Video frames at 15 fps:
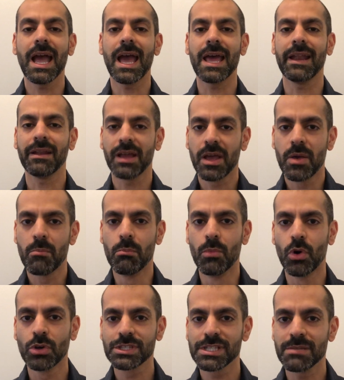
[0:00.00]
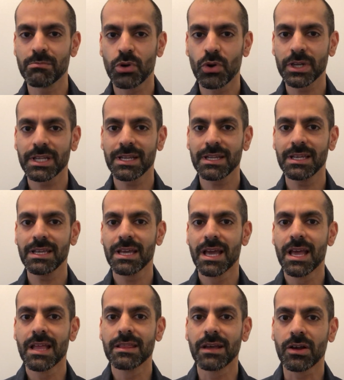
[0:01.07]
and most importantly,
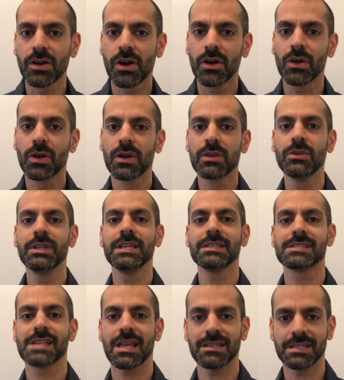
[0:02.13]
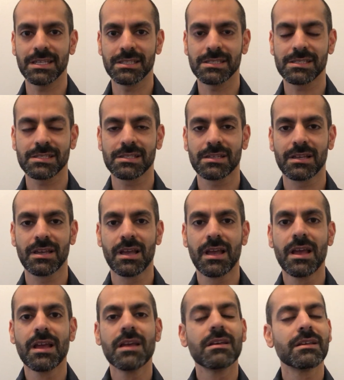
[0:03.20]
the concluding sentence.
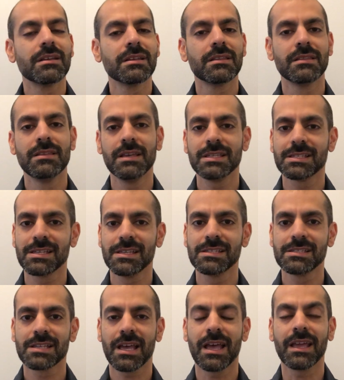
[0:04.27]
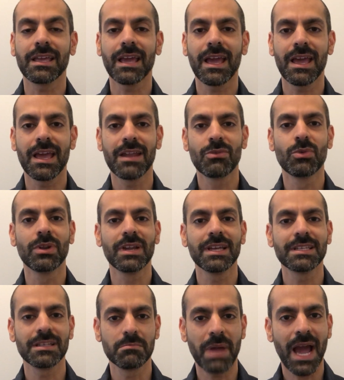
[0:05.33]
This is again
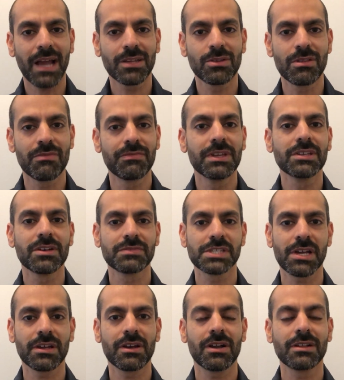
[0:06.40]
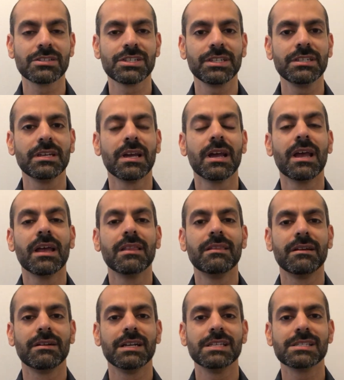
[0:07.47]
related back to the field of psychology.
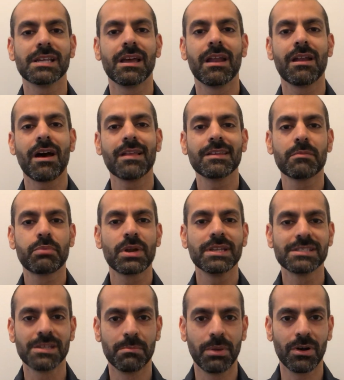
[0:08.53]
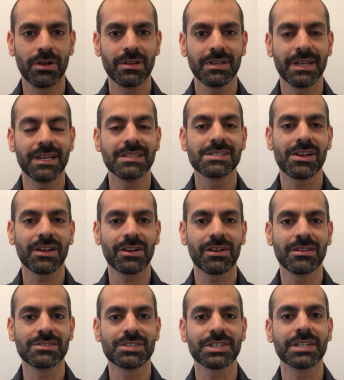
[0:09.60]
There is another principle in
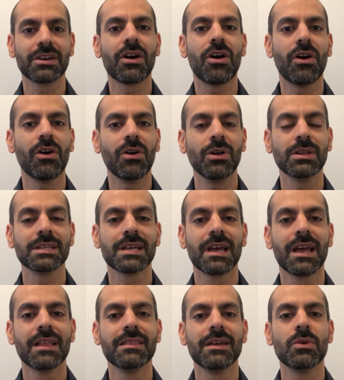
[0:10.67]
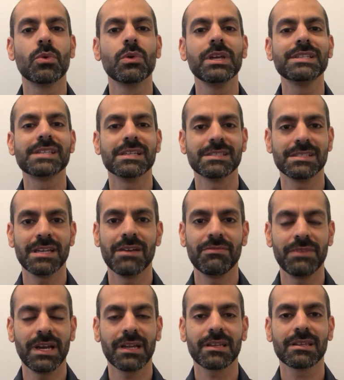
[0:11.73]
psychology called the recency
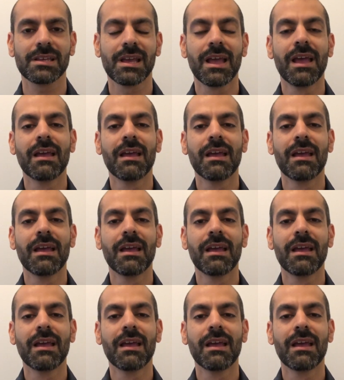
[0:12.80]
effect.